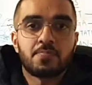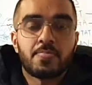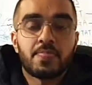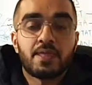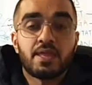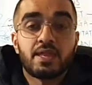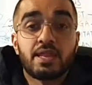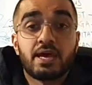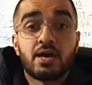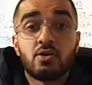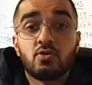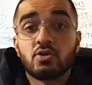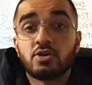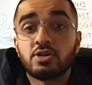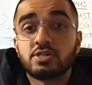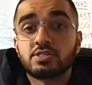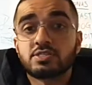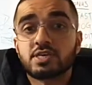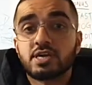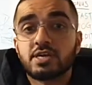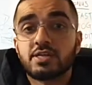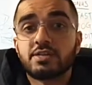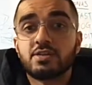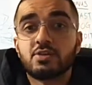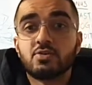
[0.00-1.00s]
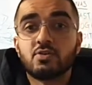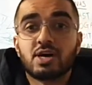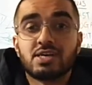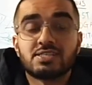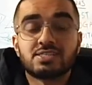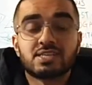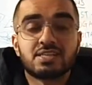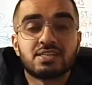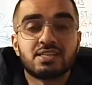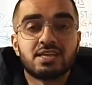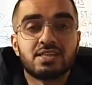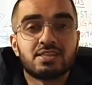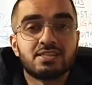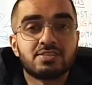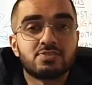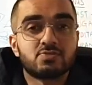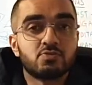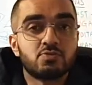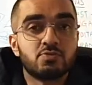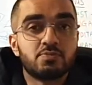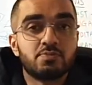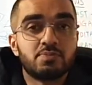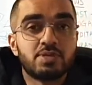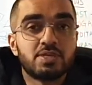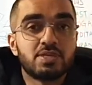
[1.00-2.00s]
Now, on a side note, I said that this
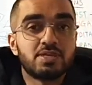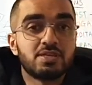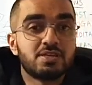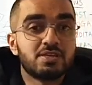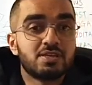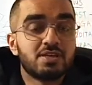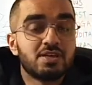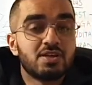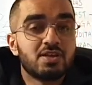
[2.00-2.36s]
would be